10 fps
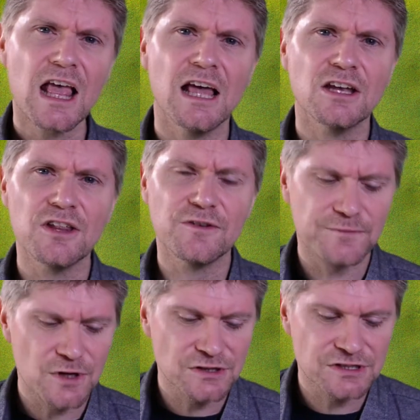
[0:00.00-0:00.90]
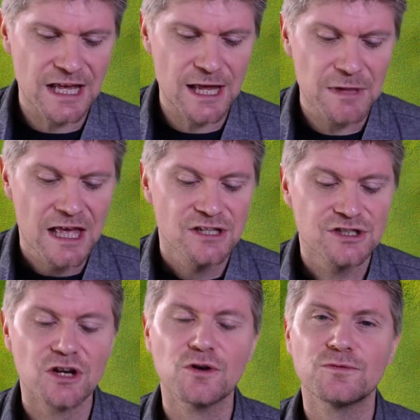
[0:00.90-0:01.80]
And like the first game,
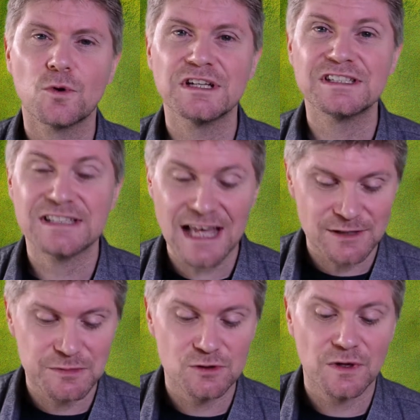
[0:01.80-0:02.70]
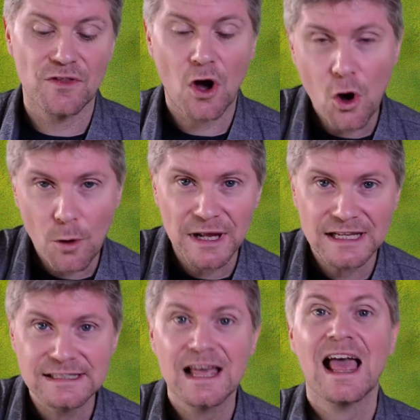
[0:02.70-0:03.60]
Shadow of War is set between The
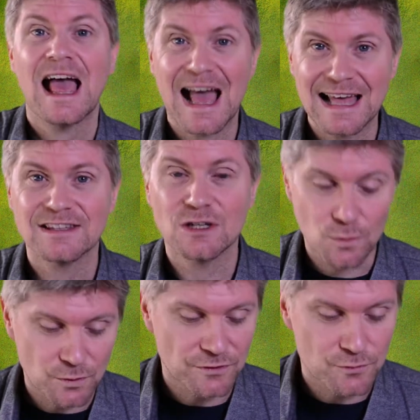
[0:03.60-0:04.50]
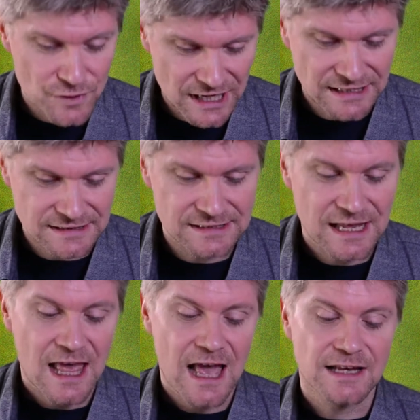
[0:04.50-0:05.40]
Hobbit and The Lord of the Rings.
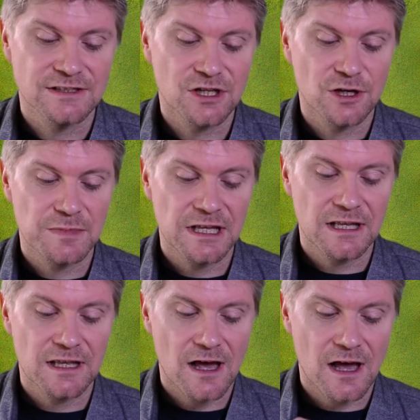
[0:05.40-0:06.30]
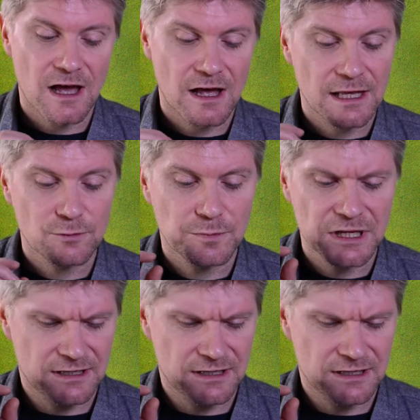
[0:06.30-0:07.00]
And it's going to be, it will